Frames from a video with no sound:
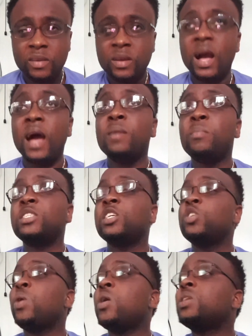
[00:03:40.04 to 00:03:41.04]
Because
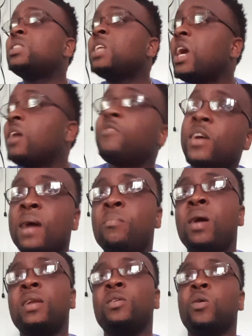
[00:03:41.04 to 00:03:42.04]
imagine you are going to take from a
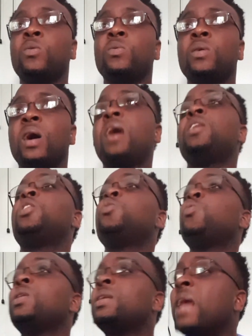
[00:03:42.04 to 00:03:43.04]
man now. And you don't
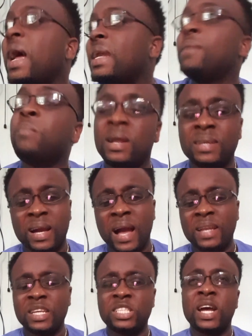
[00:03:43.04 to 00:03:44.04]
know that the man the
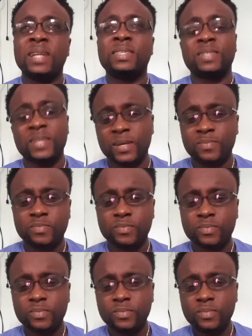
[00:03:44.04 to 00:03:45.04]
conditions there.
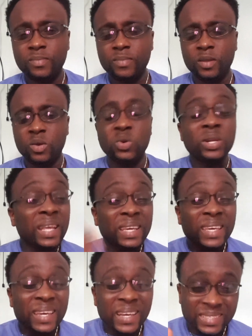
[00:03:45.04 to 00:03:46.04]
You don't
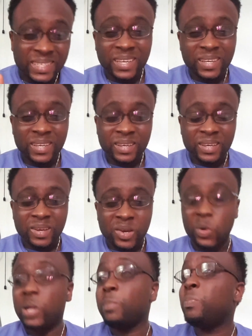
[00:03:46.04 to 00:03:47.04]
think it's easy
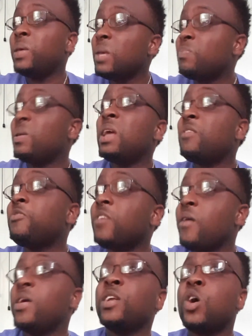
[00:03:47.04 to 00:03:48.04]
when people left
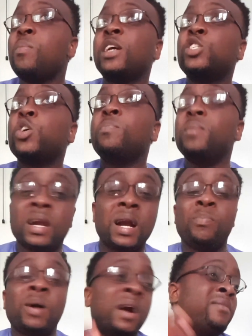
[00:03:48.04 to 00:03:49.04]
foreign come to
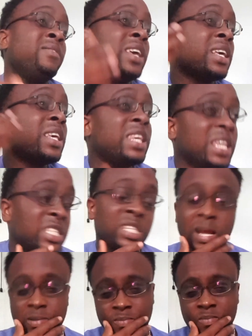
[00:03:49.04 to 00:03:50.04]
Jamaica on
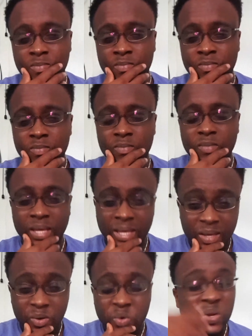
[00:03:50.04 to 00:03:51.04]
vacation. Eh?
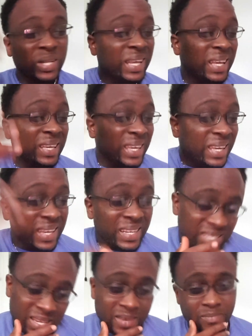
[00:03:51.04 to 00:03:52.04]
You don't think it's
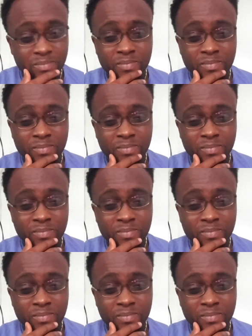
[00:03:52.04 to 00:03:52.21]
easy.